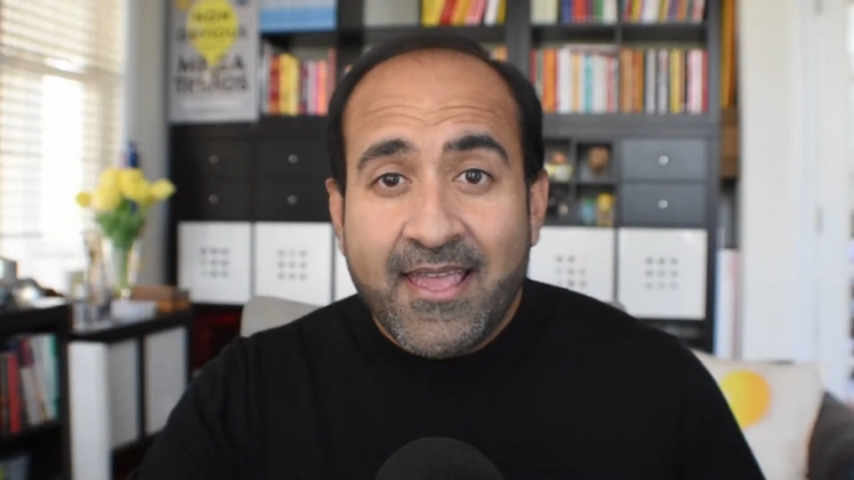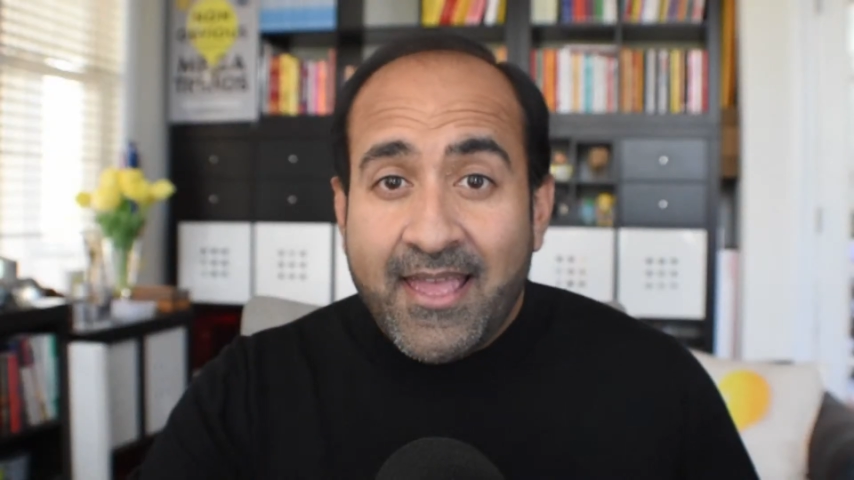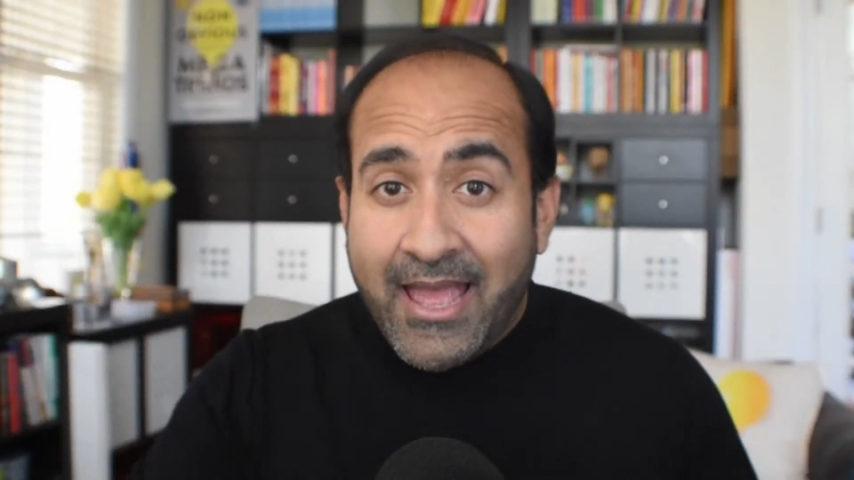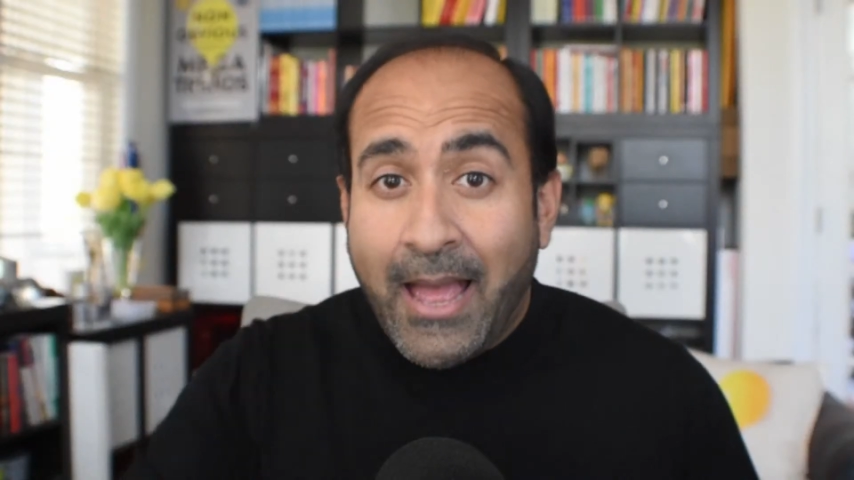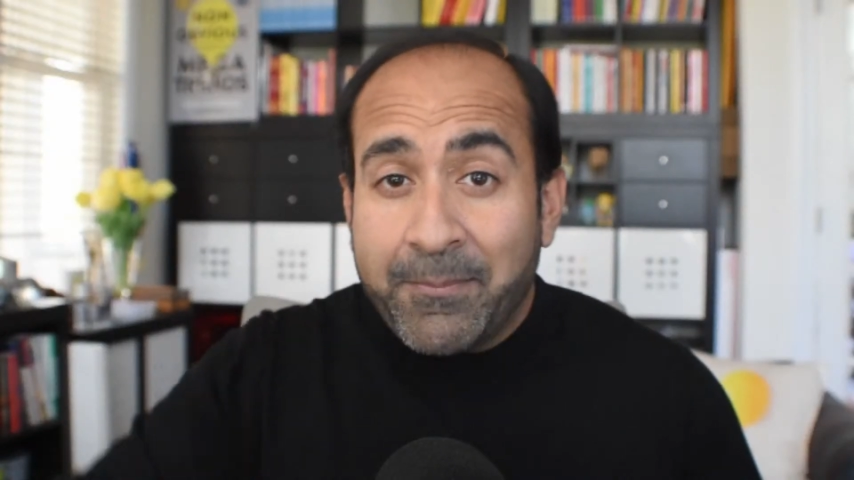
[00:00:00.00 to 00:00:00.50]

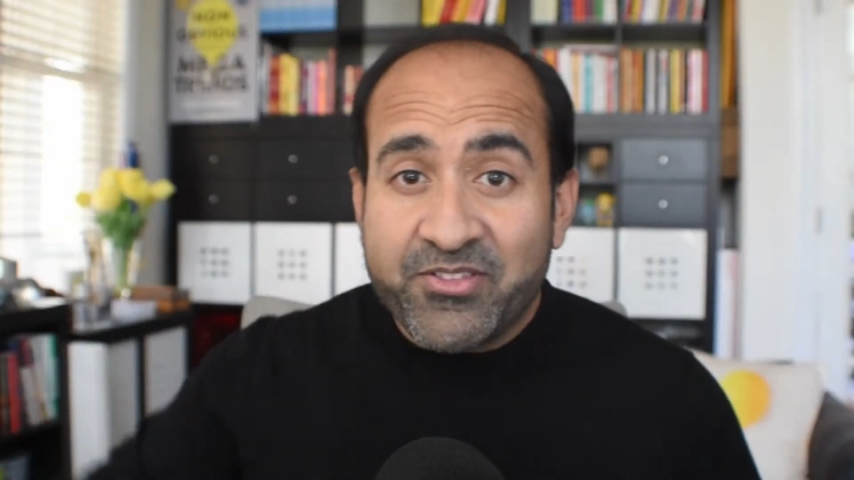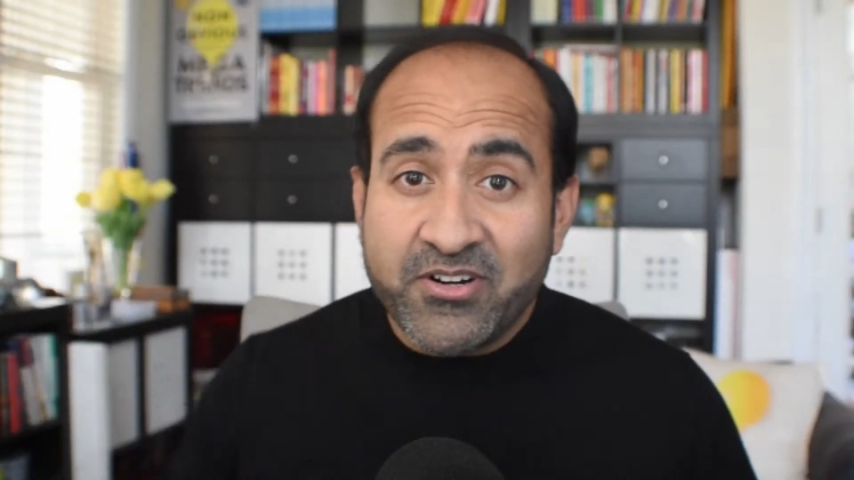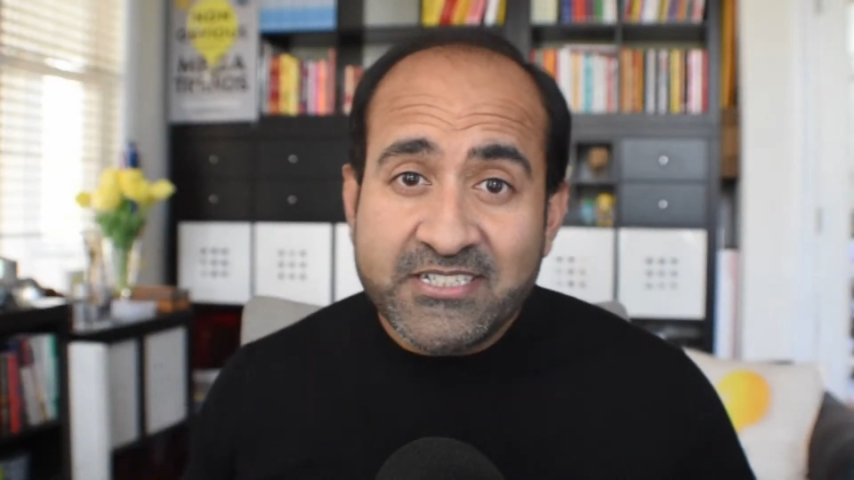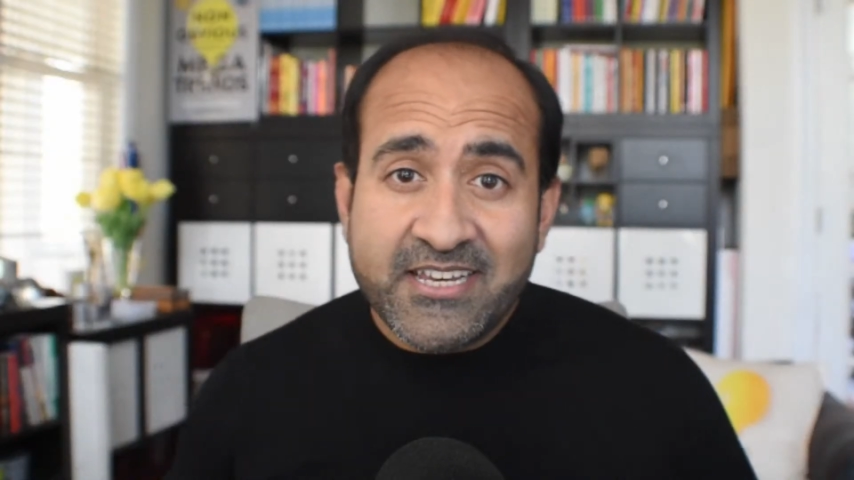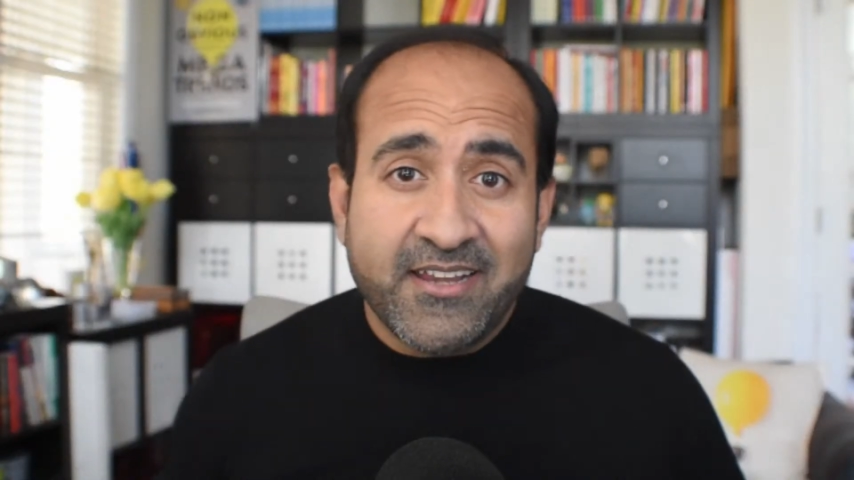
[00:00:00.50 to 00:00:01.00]
Happy
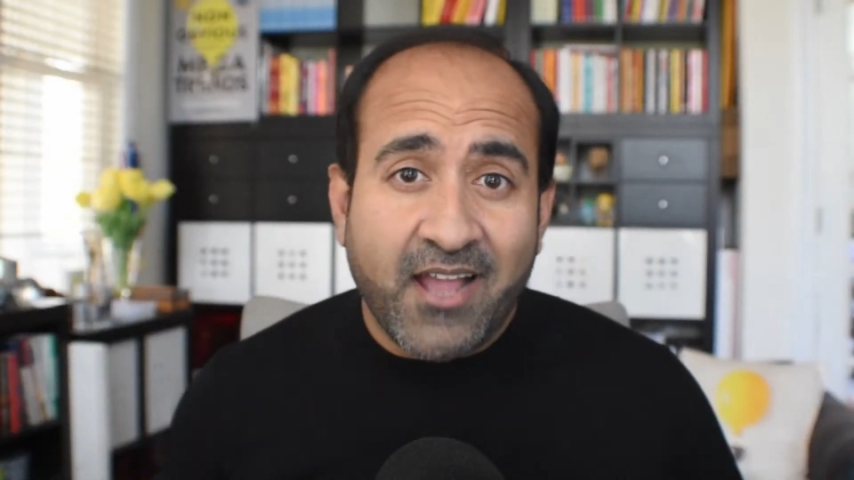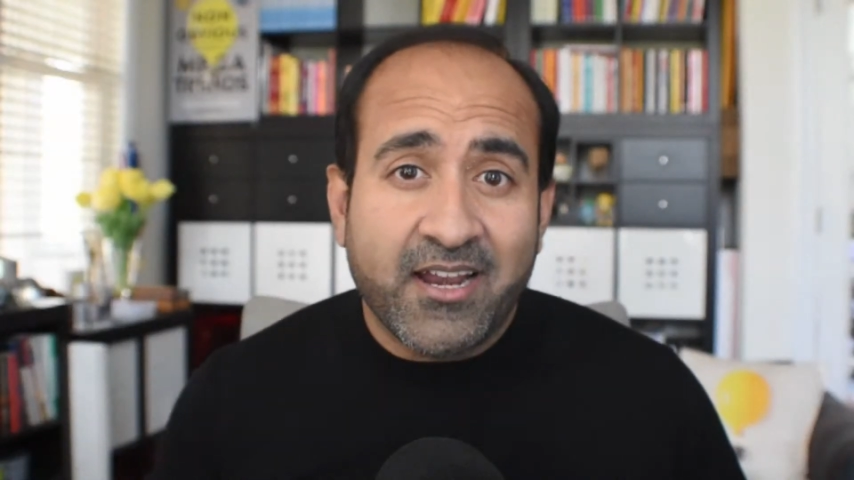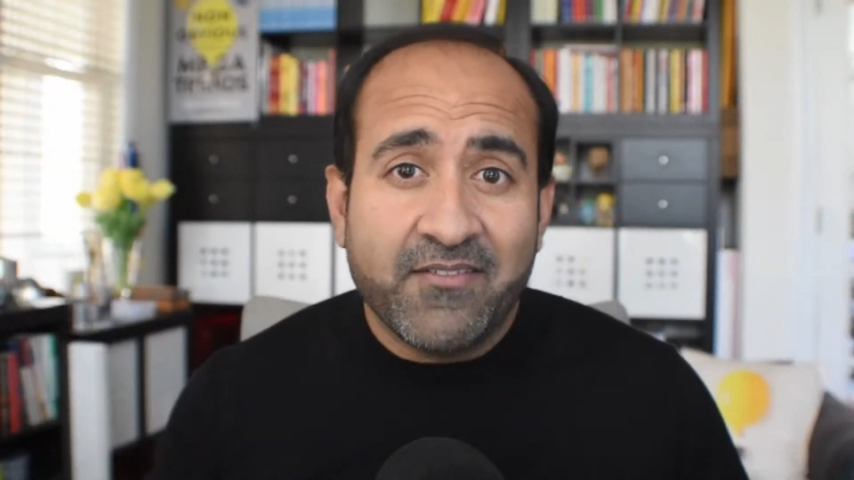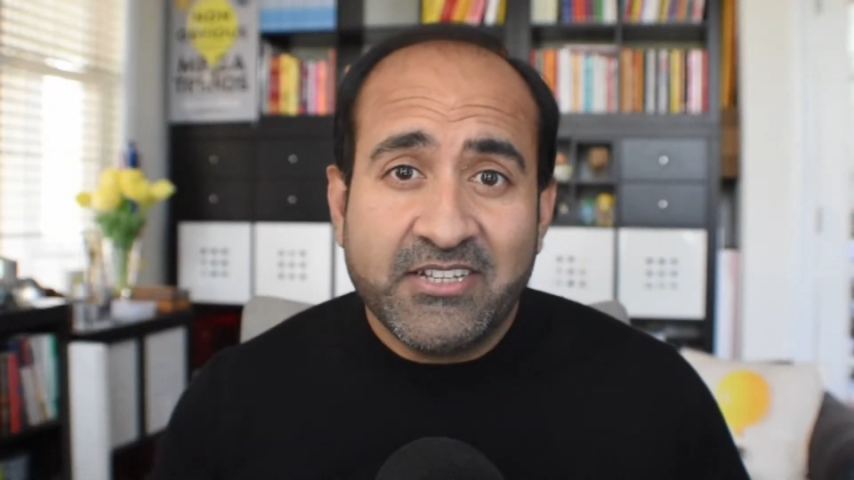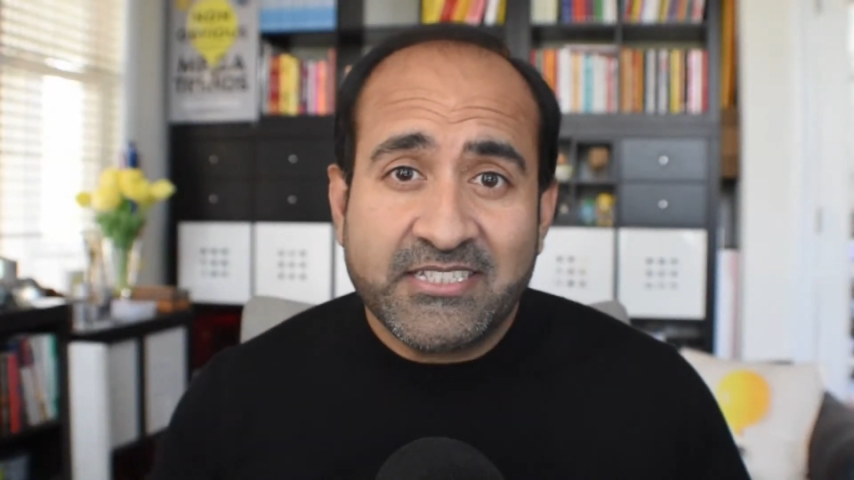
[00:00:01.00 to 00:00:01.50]
Thursday,
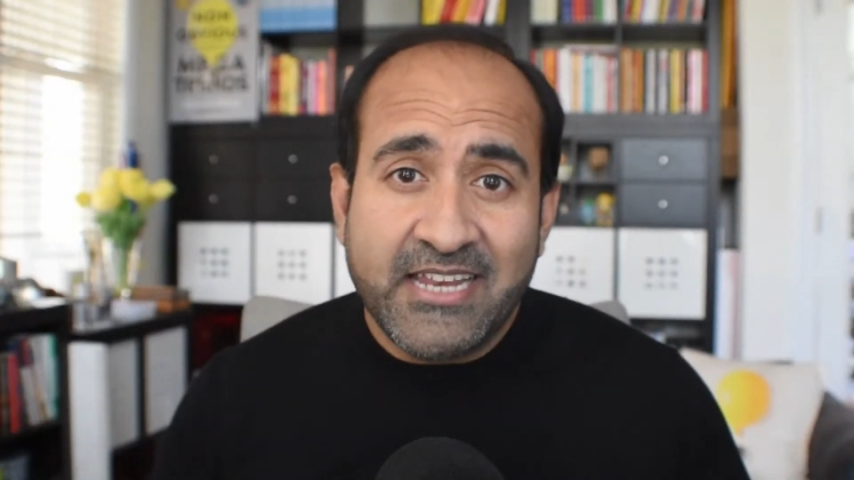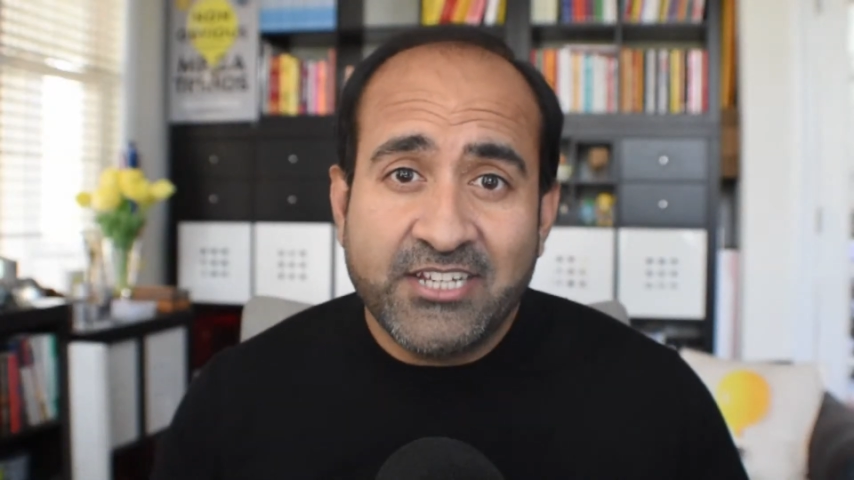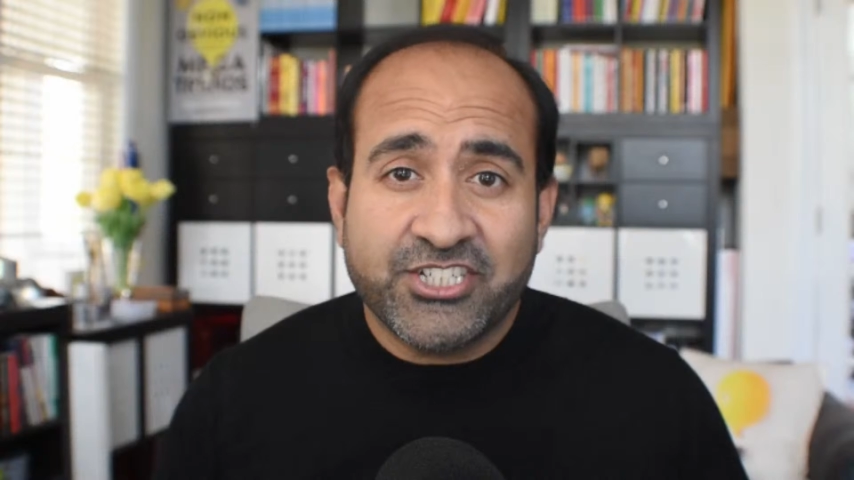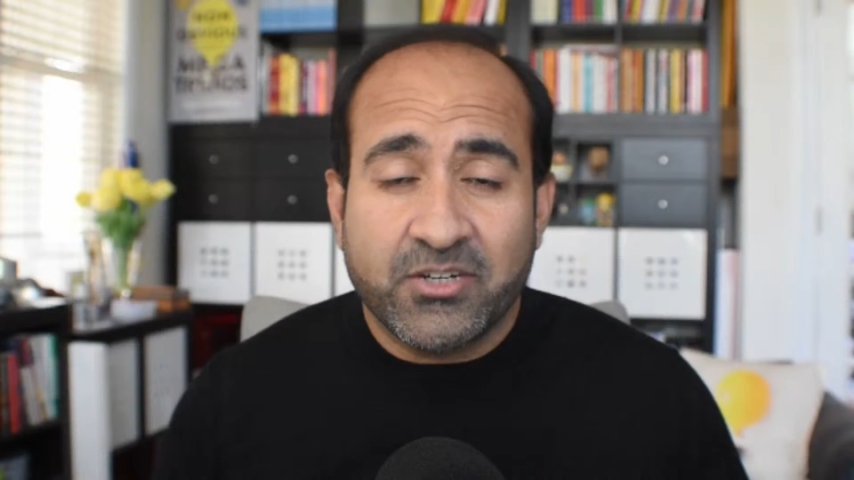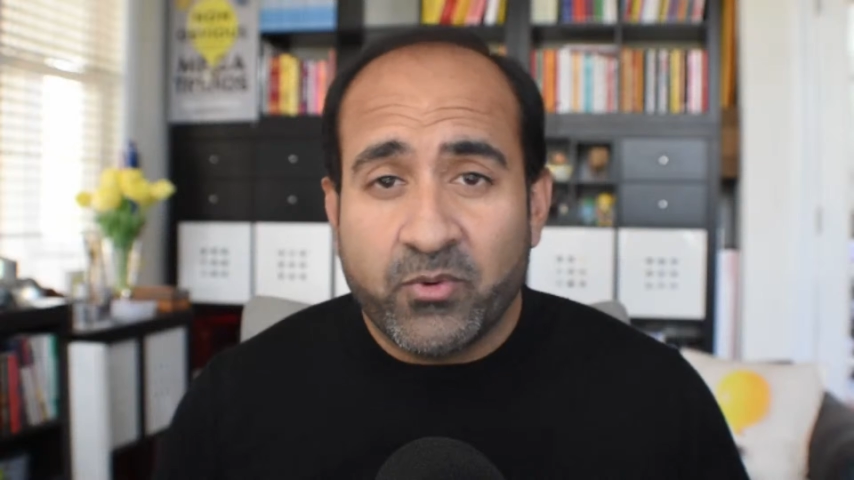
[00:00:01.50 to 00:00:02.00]
Non-Obvious
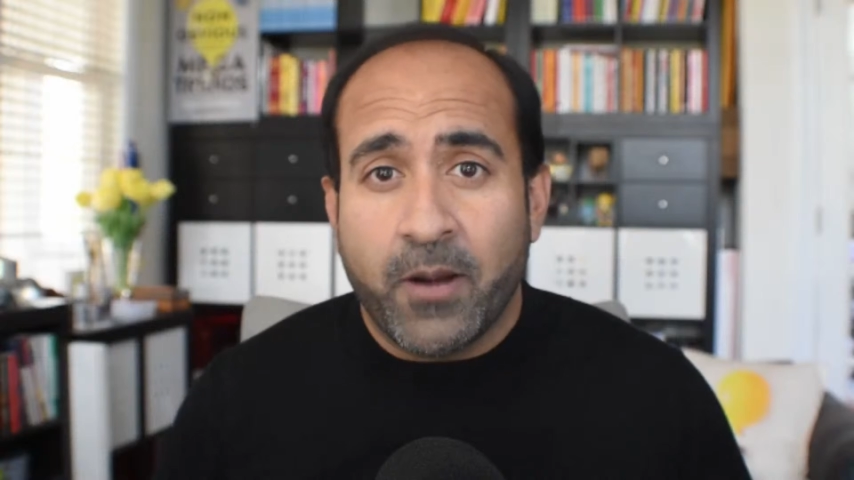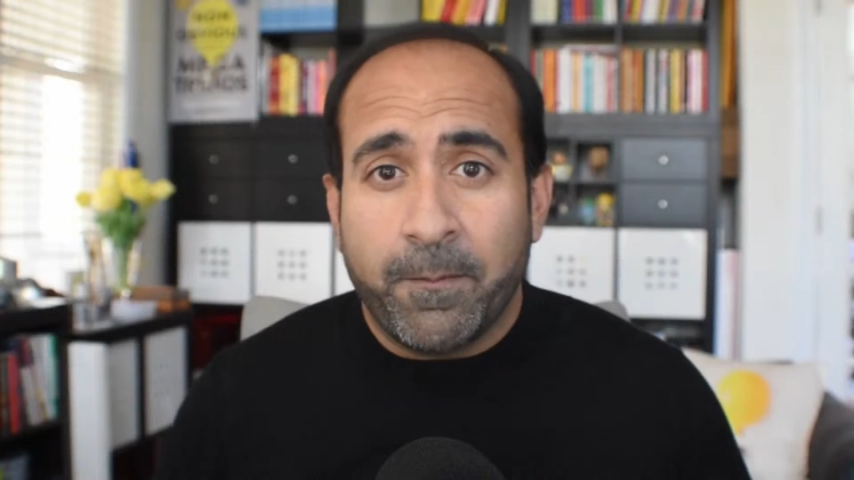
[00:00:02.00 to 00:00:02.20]
Nation.